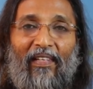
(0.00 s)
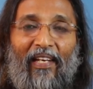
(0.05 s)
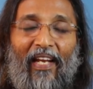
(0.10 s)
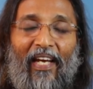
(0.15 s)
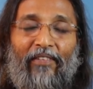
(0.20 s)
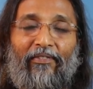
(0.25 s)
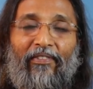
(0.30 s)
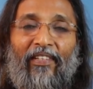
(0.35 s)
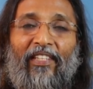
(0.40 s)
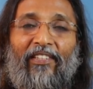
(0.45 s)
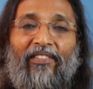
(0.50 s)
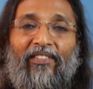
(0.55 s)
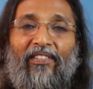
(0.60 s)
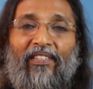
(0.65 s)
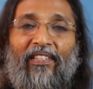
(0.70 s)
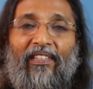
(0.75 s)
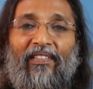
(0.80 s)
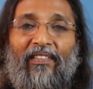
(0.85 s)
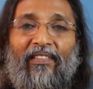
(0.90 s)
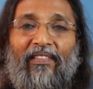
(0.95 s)
life
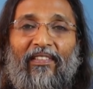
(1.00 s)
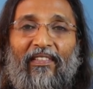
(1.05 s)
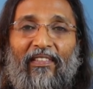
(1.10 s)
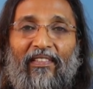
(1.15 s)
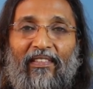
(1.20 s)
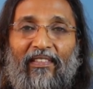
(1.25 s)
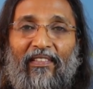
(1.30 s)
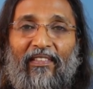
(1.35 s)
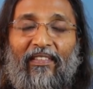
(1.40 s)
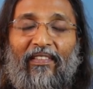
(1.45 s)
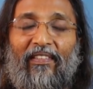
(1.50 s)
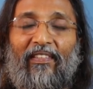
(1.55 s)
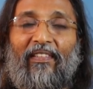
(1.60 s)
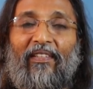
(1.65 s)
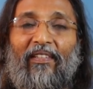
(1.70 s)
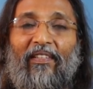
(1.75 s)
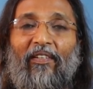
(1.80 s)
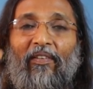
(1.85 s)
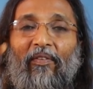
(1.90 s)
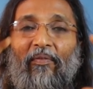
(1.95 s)
energy,
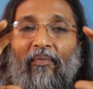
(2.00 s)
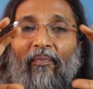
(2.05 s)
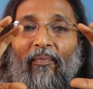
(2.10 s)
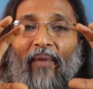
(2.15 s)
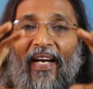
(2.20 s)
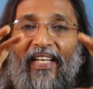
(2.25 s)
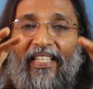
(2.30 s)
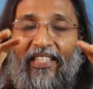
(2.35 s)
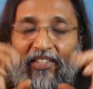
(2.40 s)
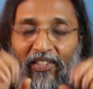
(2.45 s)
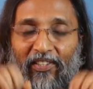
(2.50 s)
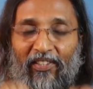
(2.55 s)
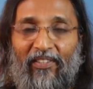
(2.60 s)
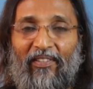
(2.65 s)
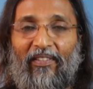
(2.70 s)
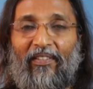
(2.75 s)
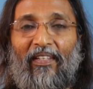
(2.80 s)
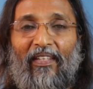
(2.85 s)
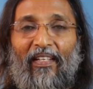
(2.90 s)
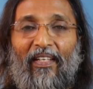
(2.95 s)
mind.
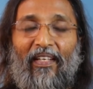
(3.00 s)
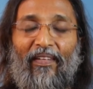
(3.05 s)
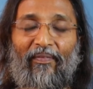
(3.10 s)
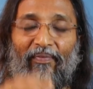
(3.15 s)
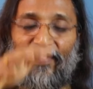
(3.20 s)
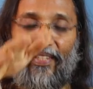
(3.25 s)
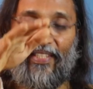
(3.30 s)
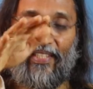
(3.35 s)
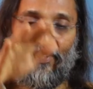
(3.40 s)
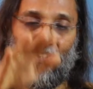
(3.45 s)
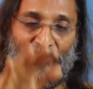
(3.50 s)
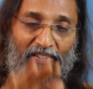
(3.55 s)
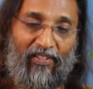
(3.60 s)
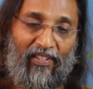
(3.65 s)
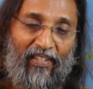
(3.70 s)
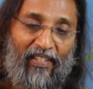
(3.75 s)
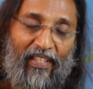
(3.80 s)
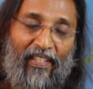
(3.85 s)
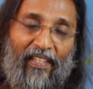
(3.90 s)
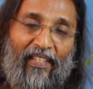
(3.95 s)
These
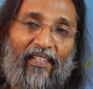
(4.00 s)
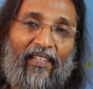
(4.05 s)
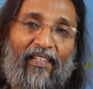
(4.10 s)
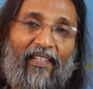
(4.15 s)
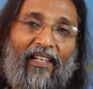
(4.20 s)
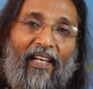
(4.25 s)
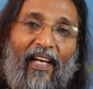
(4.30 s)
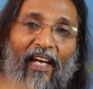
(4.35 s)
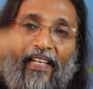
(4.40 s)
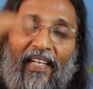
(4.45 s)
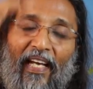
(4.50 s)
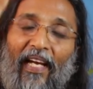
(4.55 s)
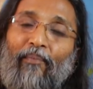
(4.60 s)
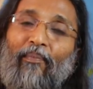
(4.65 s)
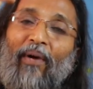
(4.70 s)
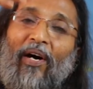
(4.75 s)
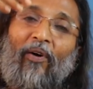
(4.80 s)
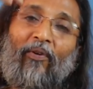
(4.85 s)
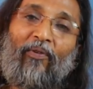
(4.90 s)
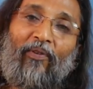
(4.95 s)
three, and
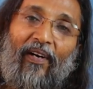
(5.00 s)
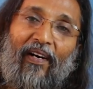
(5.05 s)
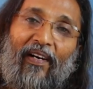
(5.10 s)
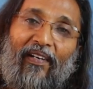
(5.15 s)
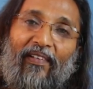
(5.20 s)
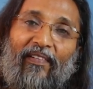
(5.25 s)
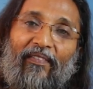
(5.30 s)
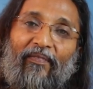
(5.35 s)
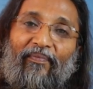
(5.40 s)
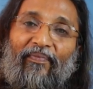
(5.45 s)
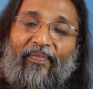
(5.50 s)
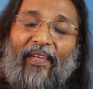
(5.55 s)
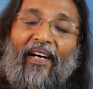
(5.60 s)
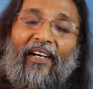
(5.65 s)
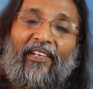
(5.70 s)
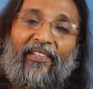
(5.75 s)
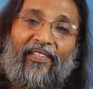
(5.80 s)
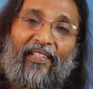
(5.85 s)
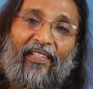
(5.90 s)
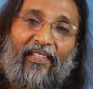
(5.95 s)
above
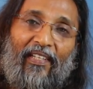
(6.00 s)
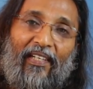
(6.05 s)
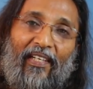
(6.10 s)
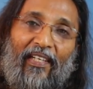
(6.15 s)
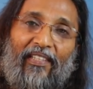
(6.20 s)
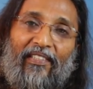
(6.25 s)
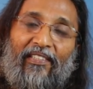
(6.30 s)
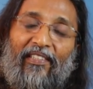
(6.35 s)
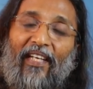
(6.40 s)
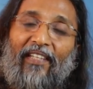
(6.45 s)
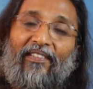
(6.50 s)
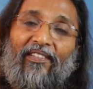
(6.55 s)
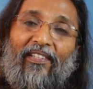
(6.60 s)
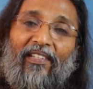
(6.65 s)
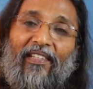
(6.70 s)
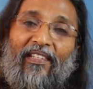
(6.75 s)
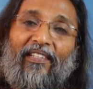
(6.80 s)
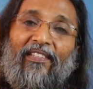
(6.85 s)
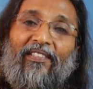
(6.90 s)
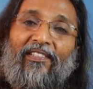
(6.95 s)
are the Sat,
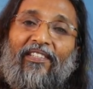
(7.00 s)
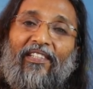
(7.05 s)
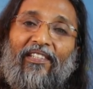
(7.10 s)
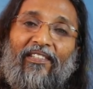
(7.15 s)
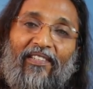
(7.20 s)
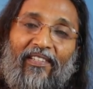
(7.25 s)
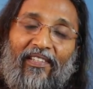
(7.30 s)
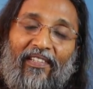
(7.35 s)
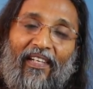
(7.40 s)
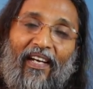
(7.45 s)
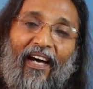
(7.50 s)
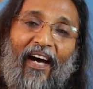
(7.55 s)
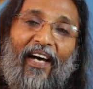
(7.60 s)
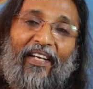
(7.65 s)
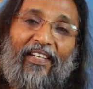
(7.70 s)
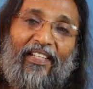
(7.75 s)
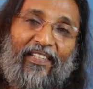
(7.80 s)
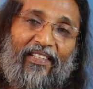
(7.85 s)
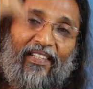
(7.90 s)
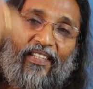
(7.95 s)
Chit,
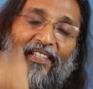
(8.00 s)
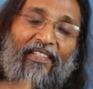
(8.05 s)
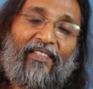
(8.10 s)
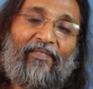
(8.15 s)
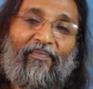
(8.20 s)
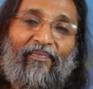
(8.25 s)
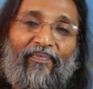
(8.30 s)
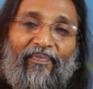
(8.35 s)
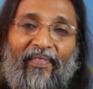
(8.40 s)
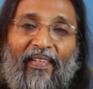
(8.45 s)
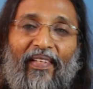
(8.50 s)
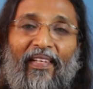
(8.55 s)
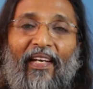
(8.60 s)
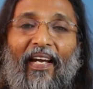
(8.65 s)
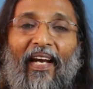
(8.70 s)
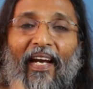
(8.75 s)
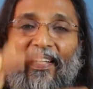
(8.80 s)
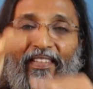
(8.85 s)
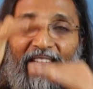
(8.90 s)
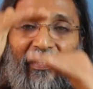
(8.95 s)
Ananda.
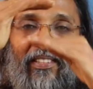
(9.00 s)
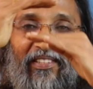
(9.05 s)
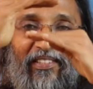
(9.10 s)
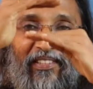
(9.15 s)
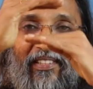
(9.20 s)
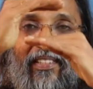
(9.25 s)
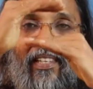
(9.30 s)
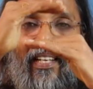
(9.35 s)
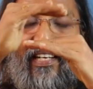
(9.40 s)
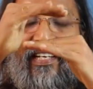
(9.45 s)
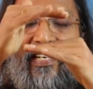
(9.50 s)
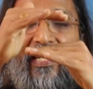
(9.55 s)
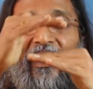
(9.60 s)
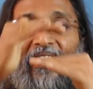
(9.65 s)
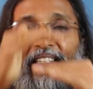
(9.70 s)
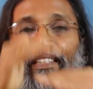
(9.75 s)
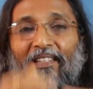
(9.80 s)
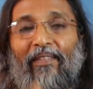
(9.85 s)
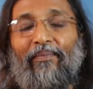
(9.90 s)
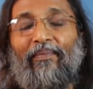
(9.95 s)
And there is a
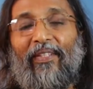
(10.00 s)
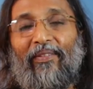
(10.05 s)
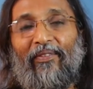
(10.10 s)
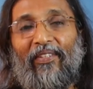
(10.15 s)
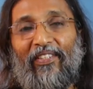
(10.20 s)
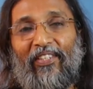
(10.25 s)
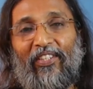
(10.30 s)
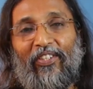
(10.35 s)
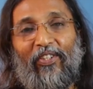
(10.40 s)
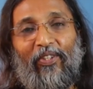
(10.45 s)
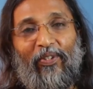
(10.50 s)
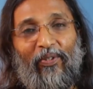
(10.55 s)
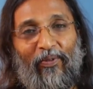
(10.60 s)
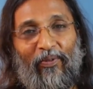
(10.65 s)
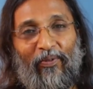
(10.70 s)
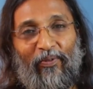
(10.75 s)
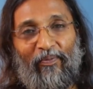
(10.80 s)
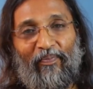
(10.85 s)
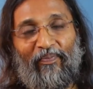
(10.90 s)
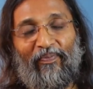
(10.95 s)
link between the
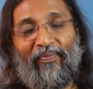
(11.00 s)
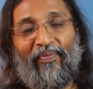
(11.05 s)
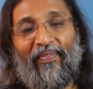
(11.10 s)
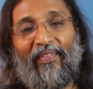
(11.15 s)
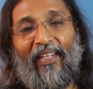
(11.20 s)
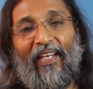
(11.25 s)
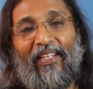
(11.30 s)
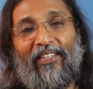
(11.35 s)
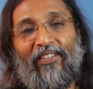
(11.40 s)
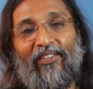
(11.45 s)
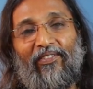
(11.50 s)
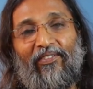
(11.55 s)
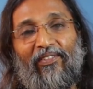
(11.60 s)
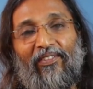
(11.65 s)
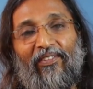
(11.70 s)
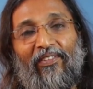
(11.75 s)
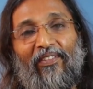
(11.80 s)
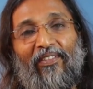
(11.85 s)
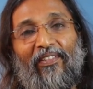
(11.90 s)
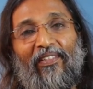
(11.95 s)
two, that
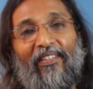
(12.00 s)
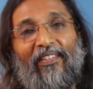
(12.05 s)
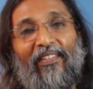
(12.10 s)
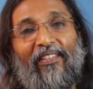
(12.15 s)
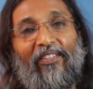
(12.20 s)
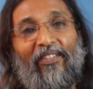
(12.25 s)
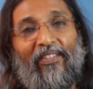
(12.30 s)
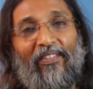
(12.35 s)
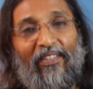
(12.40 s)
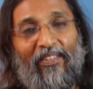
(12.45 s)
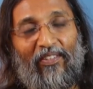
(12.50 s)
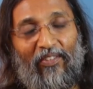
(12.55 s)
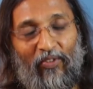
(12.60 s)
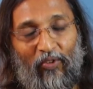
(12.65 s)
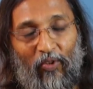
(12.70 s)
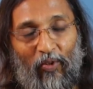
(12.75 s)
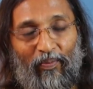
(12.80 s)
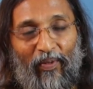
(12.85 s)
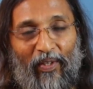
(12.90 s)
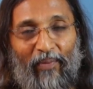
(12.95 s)
is
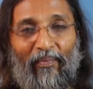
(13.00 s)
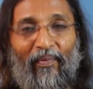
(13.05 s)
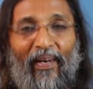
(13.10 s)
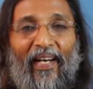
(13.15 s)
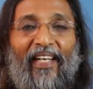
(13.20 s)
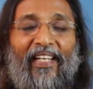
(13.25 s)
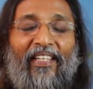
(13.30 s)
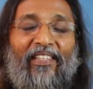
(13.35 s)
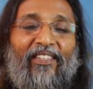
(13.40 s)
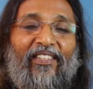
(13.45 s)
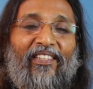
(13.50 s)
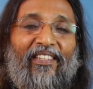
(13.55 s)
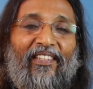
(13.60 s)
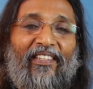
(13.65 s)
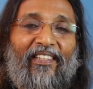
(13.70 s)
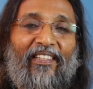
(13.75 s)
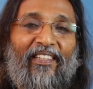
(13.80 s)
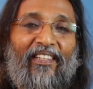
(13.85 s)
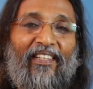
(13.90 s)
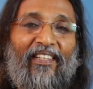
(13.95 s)
super mind.